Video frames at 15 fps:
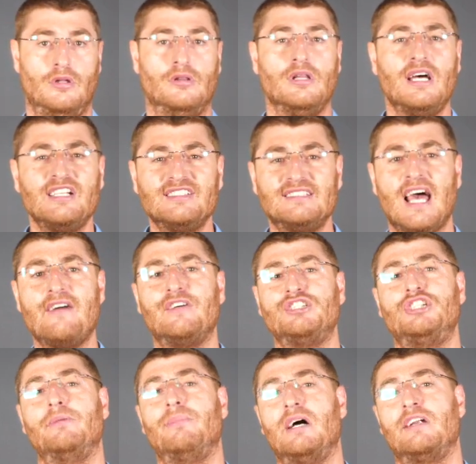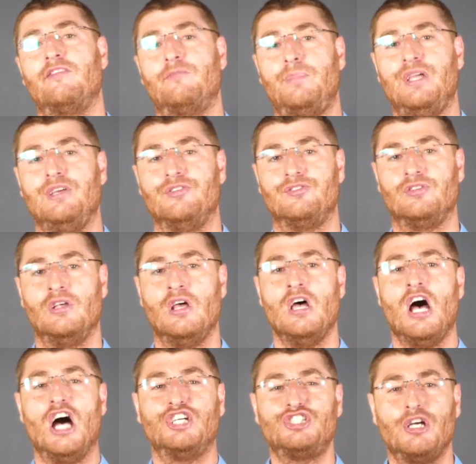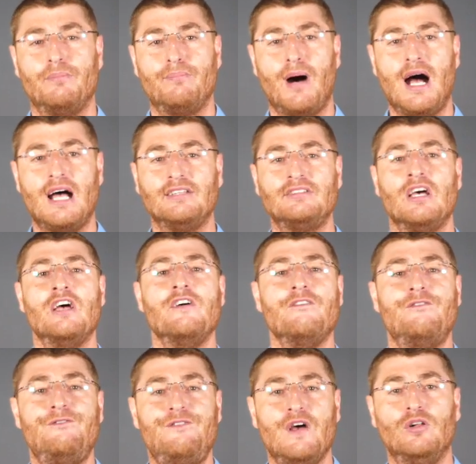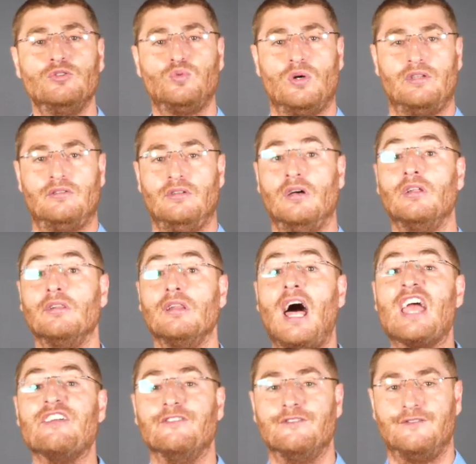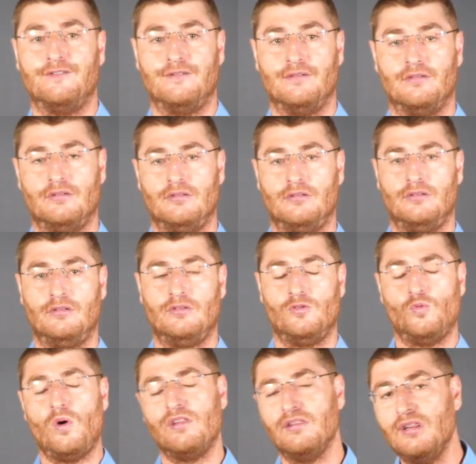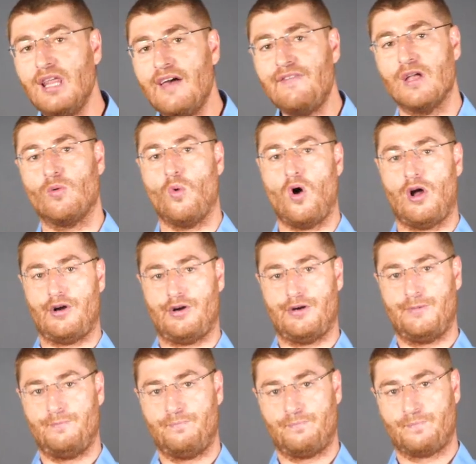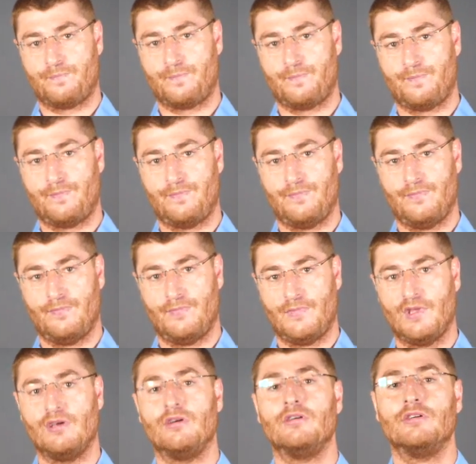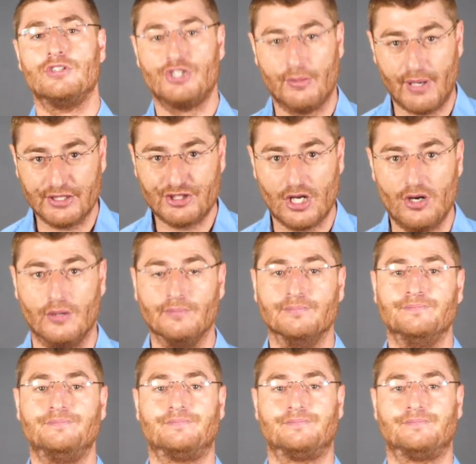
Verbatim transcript: Let us have a Shabbat of peace, a Shabbat filled with life, with living water. Shabbat Shalom.